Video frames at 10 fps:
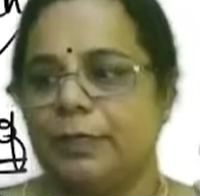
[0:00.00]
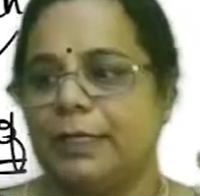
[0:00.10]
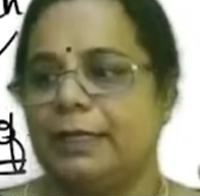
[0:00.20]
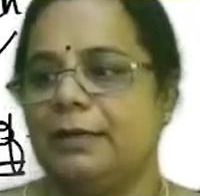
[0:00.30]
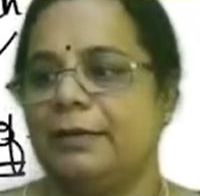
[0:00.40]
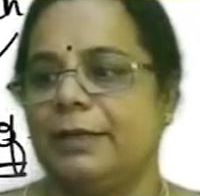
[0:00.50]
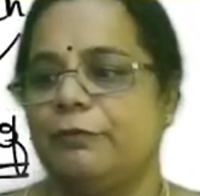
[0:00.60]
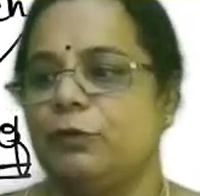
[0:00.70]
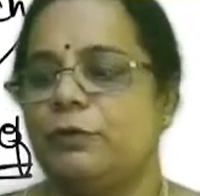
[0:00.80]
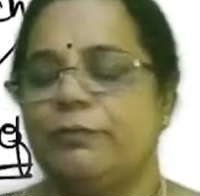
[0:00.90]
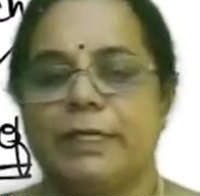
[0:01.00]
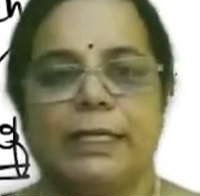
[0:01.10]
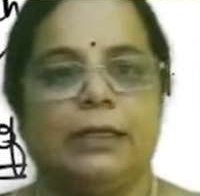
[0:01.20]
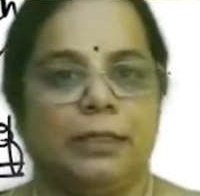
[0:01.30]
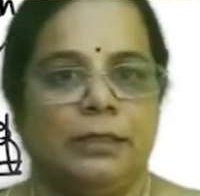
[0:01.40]
but I'll give you a
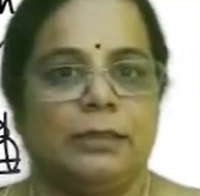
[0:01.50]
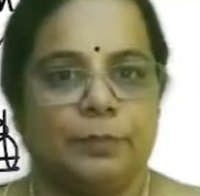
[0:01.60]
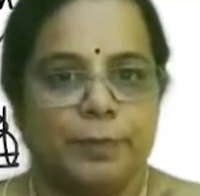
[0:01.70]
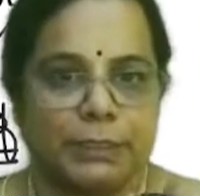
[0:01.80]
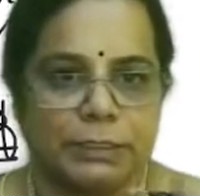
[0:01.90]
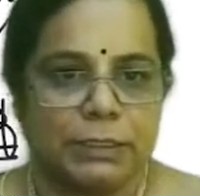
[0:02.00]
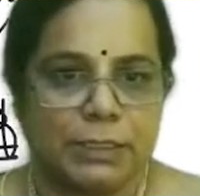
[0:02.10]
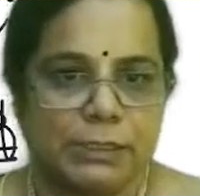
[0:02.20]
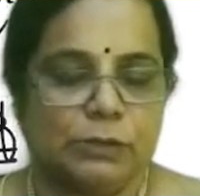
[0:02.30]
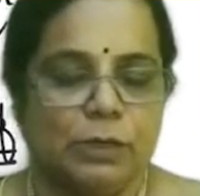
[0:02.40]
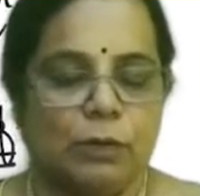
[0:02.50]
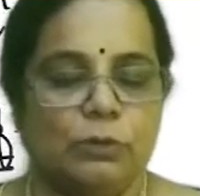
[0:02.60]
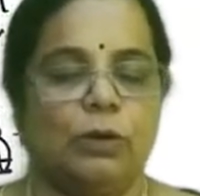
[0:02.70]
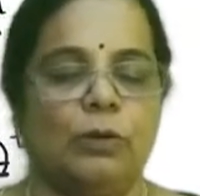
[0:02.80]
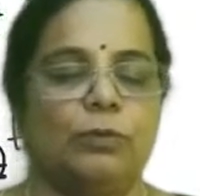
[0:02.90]
very clearer picture as to how
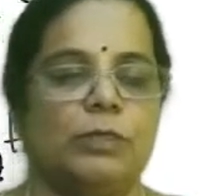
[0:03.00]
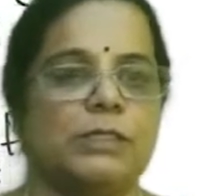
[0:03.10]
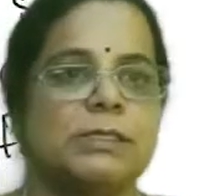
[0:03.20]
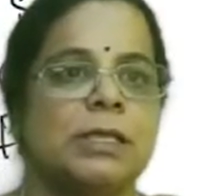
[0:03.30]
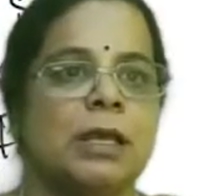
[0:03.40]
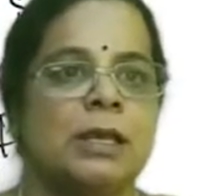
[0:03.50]
law works.